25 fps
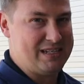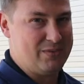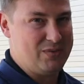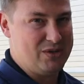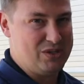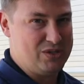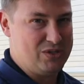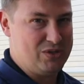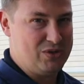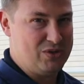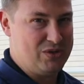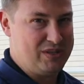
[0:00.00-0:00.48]
that we
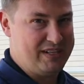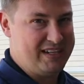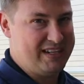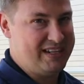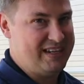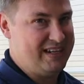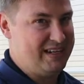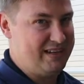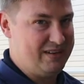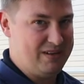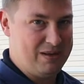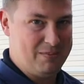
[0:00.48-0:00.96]
do to
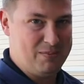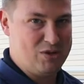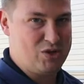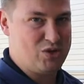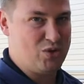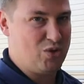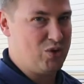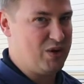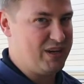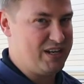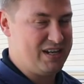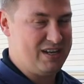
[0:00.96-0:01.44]
get a
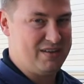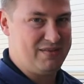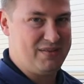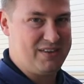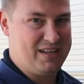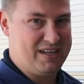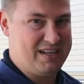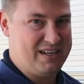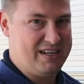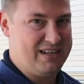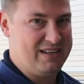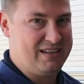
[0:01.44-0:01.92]
majority of
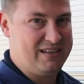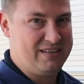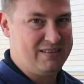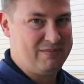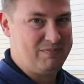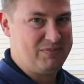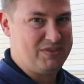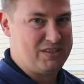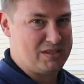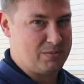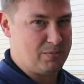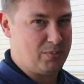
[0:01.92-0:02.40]
the
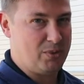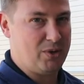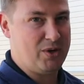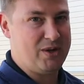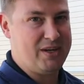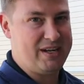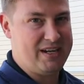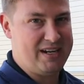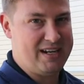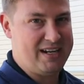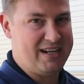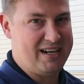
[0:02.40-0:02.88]

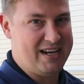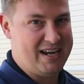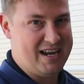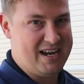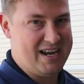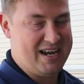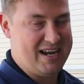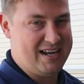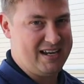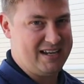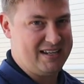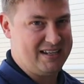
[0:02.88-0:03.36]
debris
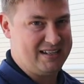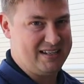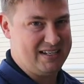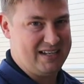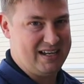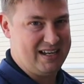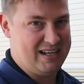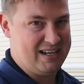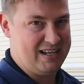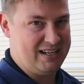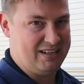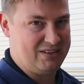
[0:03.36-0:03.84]
and
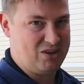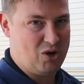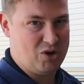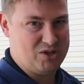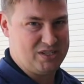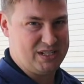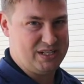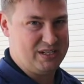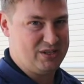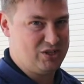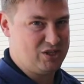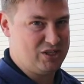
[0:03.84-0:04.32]

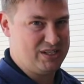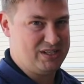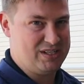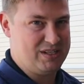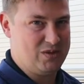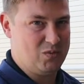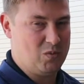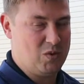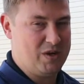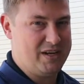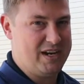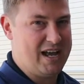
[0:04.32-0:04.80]
carcinogens
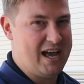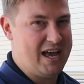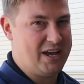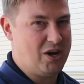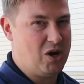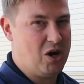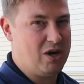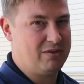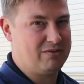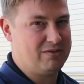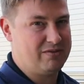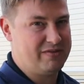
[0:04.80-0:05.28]
and whatnot
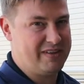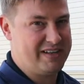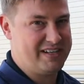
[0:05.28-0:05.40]
off of